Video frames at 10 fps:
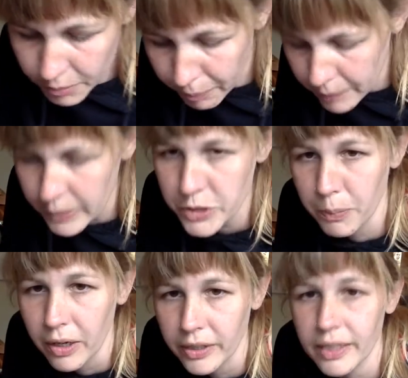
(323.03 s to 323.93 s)
By which
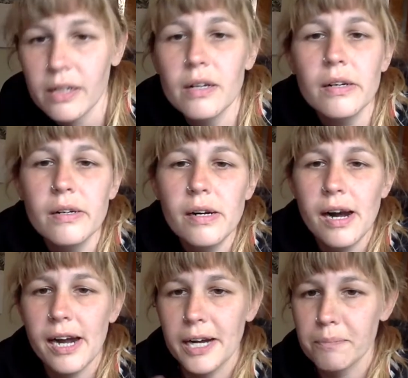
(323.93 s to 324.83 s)
point
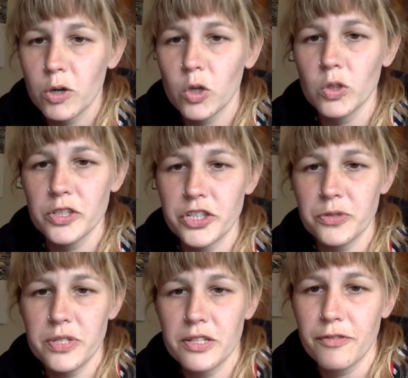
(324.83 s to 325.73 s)
all the
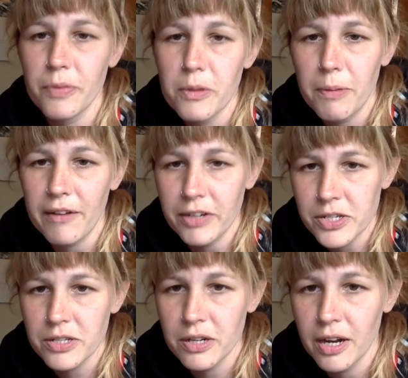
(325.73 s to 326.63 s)
juices from the
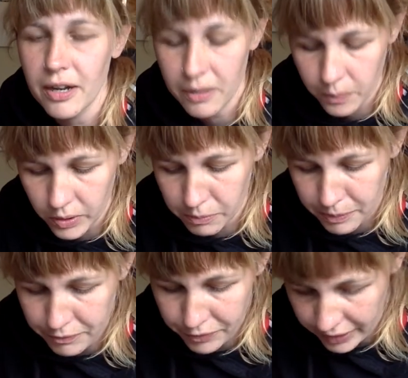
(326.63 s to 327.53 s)
berries will have
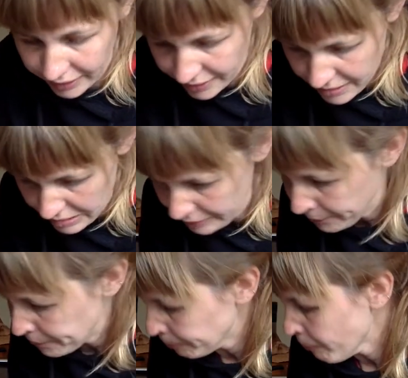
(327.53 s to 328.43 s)
been released.
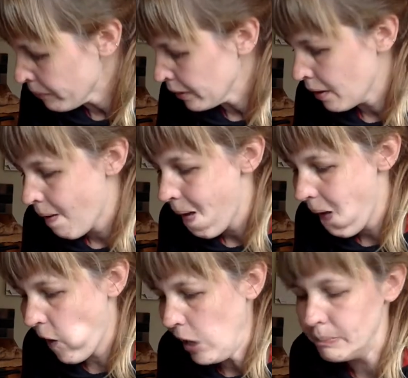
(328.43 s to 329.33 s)

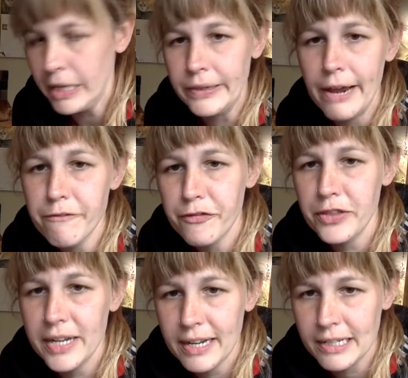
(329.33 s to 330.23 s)
And then for
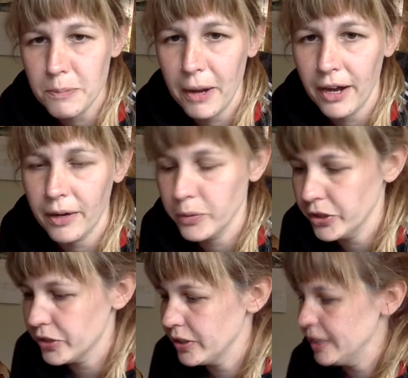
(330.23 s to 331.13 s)
the next part, what you're going to